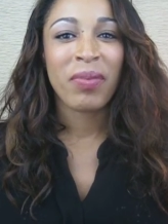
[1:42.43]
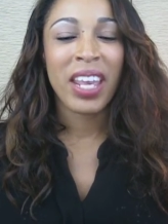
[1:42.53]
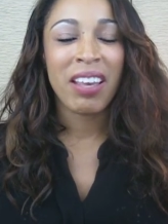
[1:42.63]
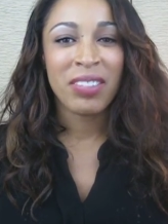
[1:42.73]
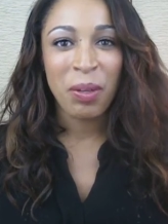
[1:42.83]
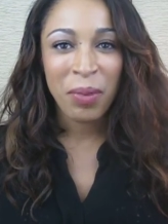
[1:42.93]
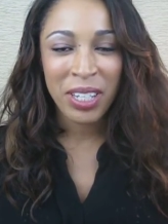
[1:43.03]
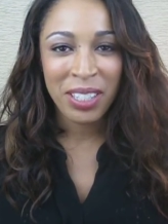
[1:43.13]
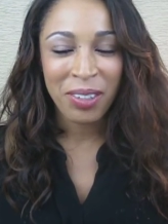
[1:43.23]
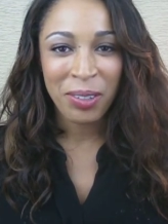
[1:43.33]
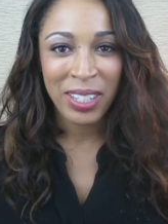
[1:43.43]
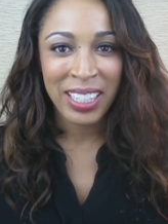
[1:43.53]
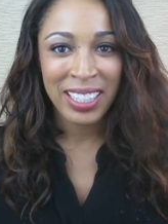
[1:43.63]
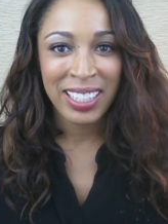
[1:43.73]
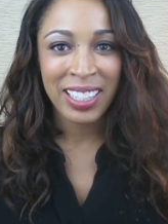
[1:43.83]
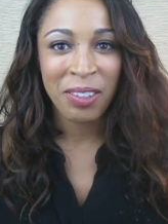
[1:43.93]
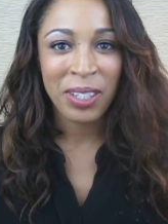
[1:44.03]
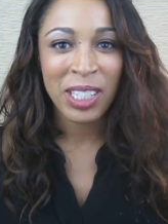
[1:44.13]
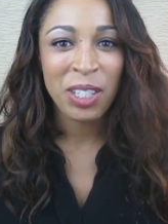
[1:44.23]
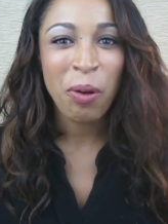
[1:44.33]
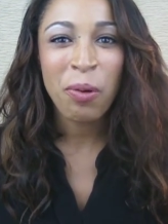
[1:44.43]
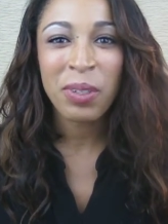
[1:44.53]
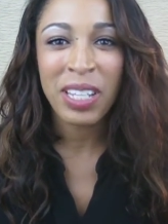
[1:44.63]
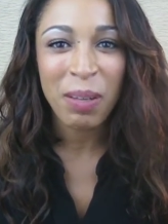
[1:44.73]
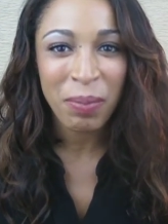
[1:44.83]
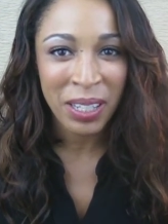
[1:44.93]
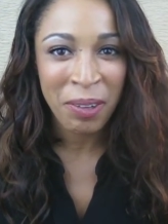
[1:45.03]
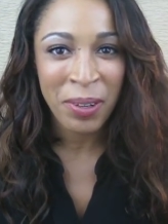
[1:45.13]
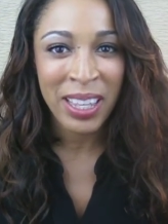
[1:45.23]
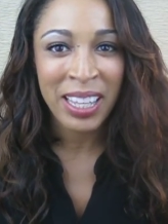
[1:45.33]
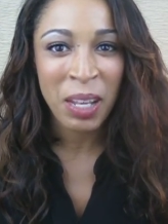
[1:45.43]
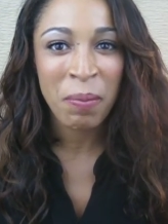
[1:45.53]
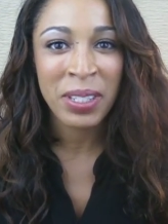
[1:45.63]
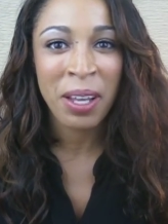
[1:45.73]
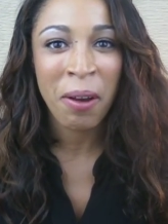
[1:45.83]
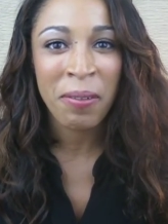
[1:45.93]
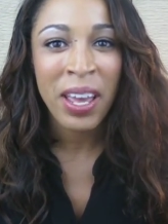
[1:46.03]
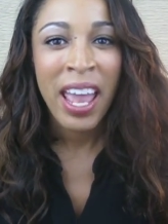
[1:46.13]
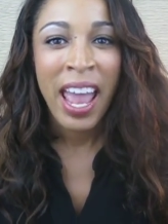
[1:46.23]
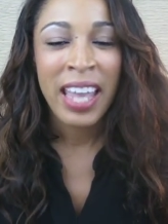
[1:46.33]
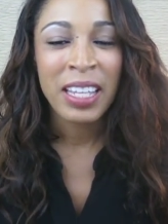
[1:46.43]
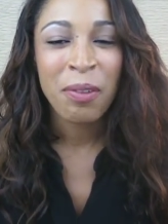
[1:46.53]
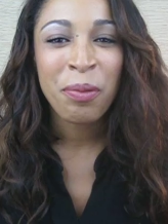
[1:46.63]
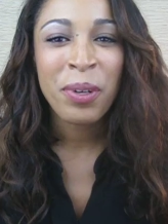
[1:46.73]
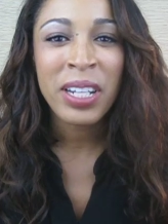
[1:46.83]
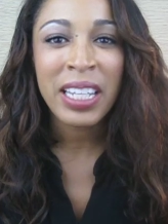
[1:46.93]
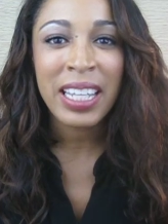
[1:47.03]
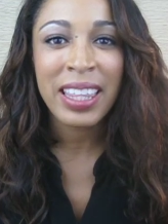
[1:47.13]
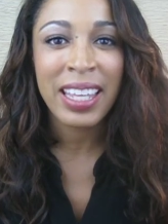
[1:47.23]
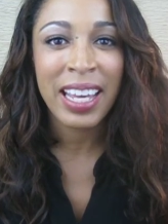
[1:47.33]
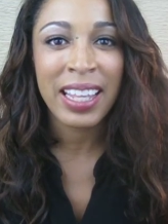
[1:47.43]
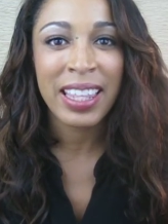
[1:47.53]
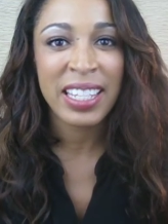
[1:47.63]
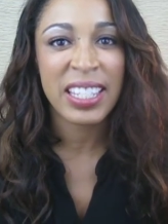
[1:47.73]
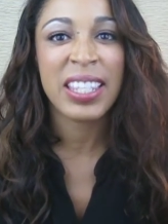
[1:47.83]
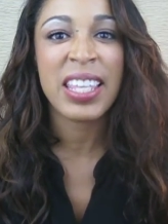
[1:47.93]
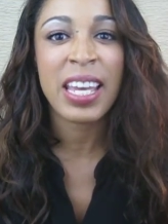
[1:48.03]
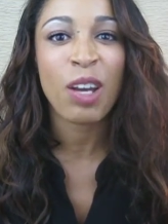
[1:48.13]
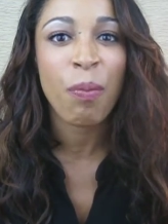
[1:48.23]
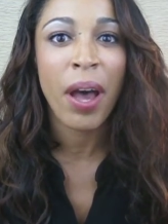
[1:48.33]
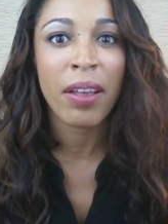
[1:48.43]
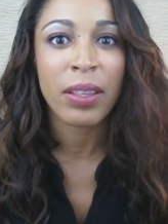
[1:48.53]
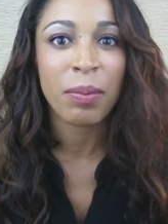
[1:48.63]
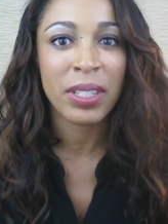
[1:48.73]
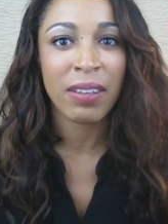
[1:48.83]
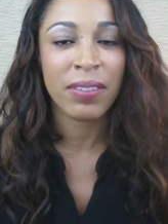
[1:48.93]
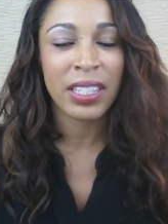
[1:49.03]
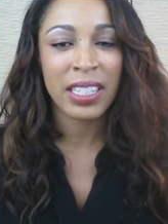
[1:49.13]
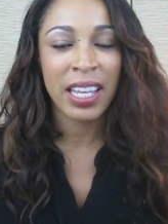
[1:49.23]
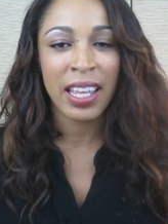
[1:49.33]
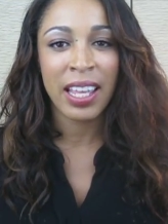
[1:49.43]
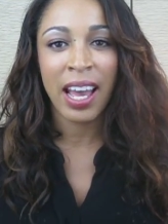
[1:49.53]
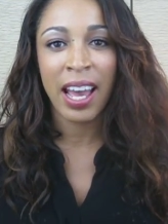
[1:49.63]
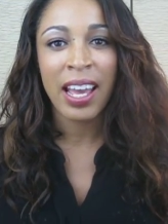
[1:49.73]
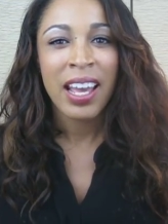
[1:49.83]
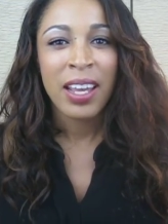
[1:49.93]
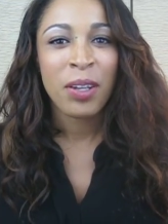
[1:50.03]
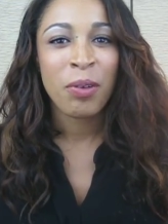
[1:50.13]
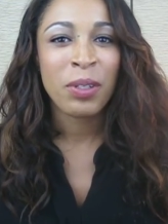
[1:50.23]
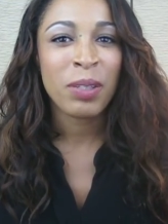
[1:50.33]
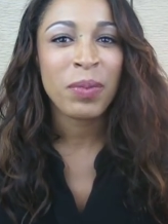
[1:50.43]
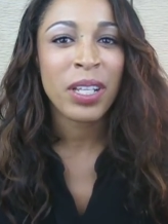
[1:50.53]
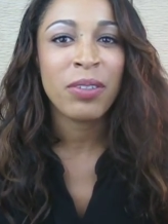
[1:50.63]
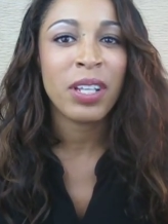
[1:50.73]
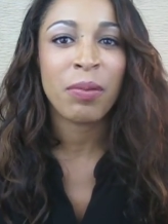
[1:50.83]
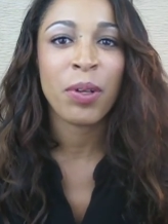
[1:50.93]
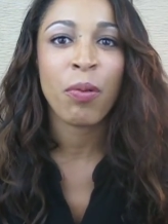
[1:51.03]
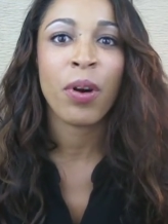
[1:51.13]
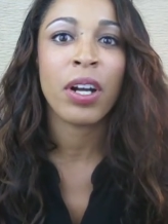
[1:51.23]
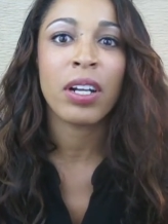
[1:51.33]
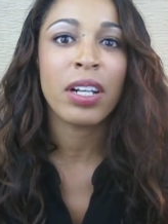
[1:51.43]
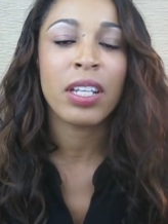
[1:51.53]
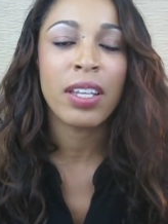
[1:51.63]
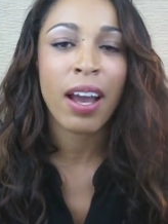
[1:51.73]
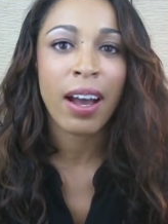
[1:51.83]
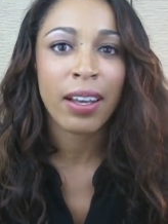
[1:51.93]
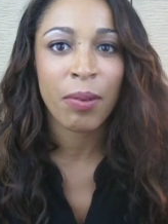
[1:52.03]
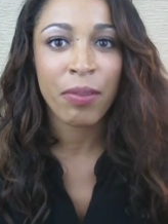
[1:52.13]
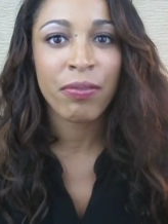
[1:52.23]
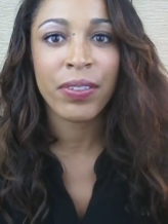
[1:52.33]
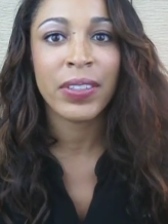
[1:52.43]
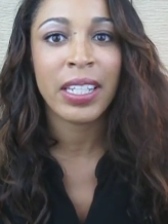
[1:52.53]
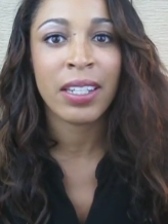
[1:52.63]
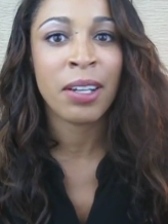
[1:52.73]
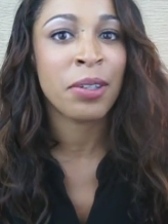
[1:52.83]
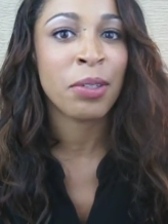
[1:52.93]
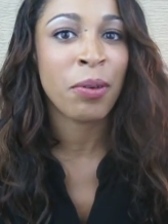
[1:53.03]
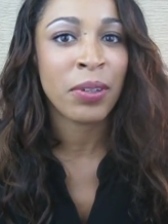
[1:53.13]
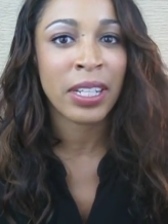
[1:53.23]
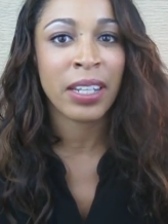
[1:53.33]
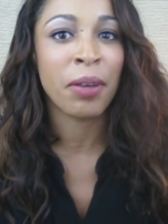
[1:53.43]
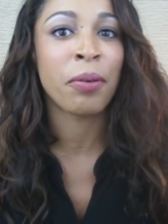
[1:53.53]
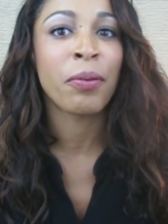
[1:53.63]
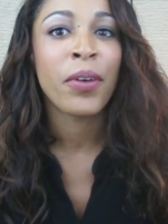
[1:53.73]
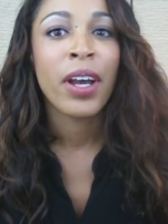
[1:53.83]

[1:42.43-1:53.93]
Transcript: if someone is holding this secret so deeply within themselves and they really think this thing about themselves, let's say that, you know, it's something you did when you were young, you were 15 years old and you